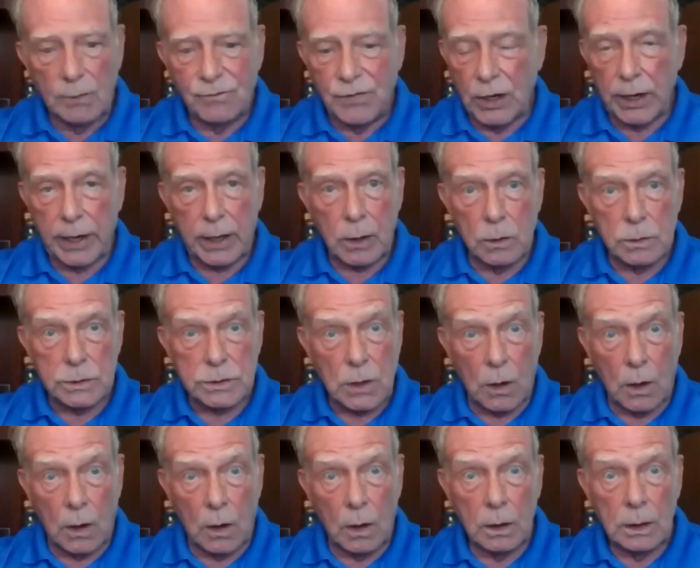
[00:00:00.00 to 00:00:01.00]
Very close
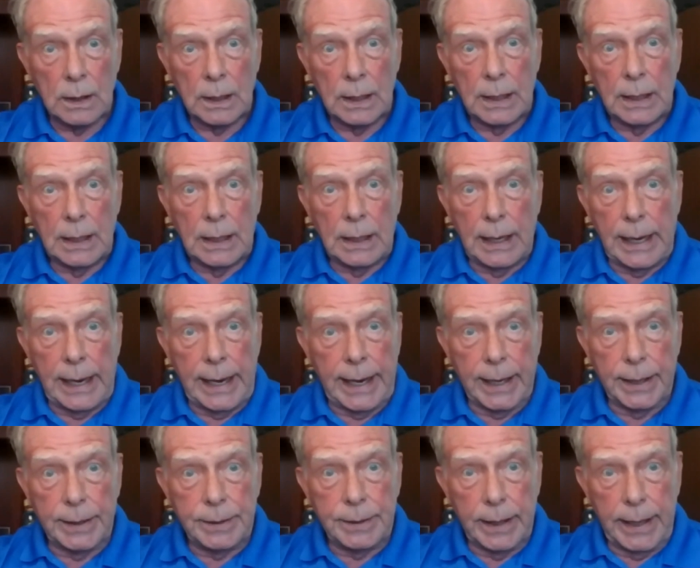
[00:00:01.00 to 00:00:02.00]
call,
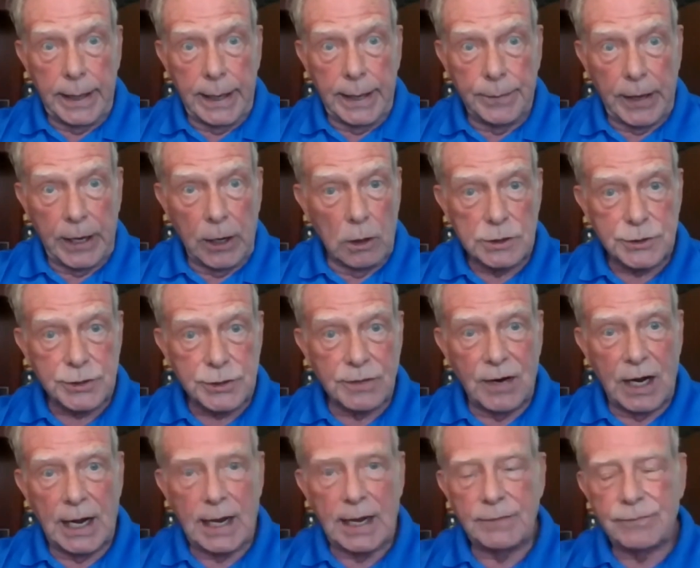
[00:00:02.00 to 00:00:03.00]
and they all
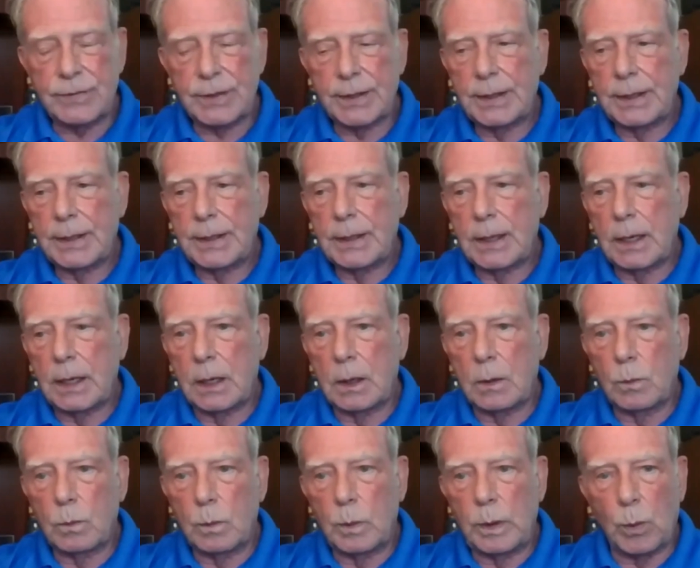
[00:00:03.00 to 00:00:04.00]
survived.
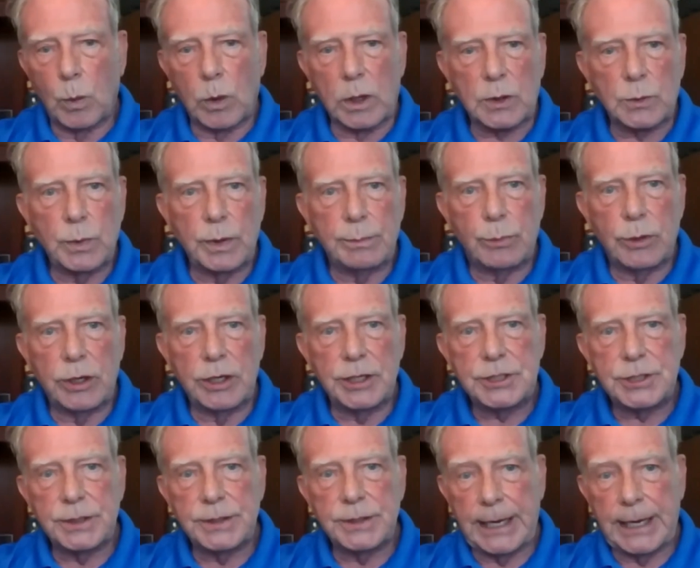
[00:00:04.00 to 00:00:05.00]
We worked with the
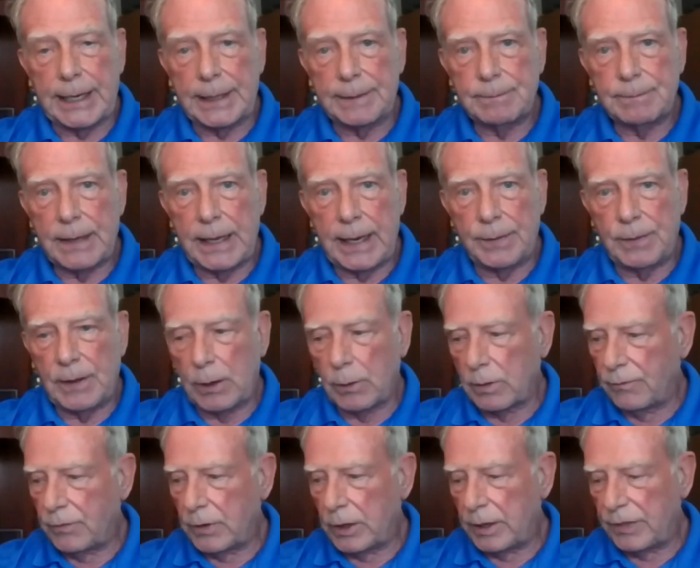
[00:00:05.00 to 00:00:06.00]
British in that, and they
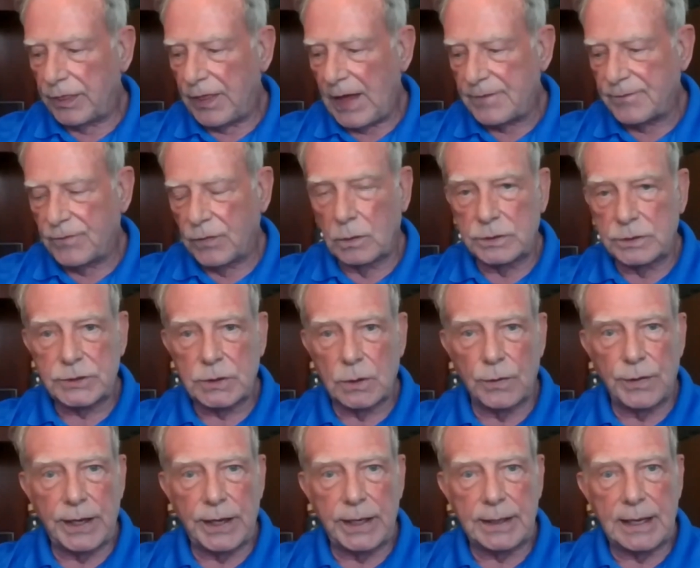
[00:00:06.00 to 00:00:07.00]
were very thankful.
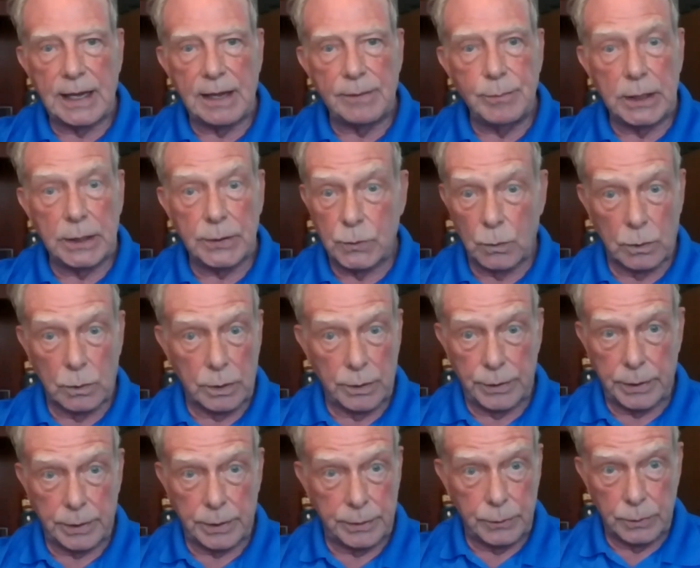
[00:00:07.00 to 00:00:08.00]
So they gave me a tour
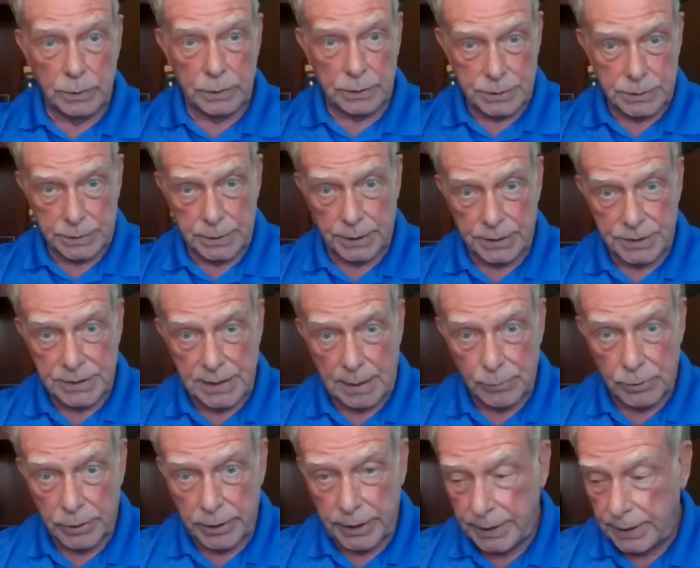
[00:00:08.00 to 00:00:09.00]
of their newest
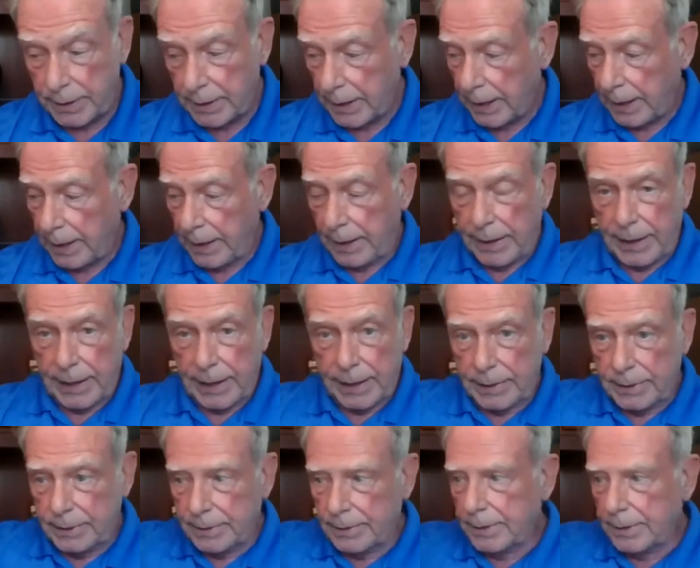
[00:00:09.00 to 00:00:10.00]
submarine
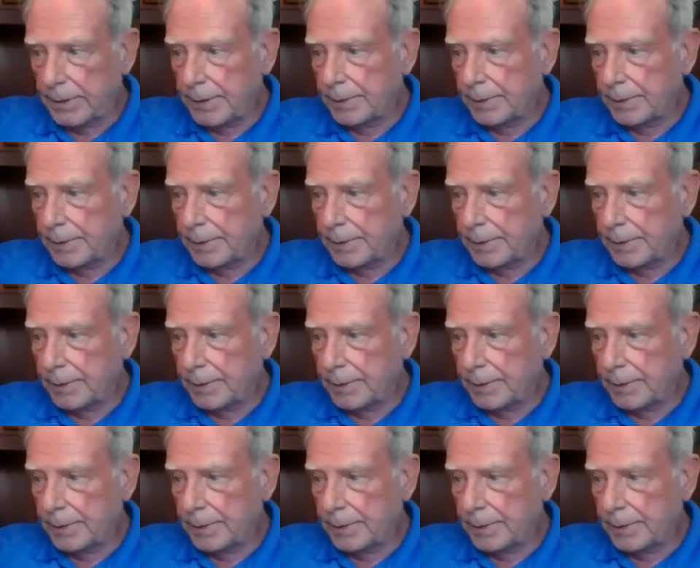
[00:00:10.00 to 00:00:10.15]
and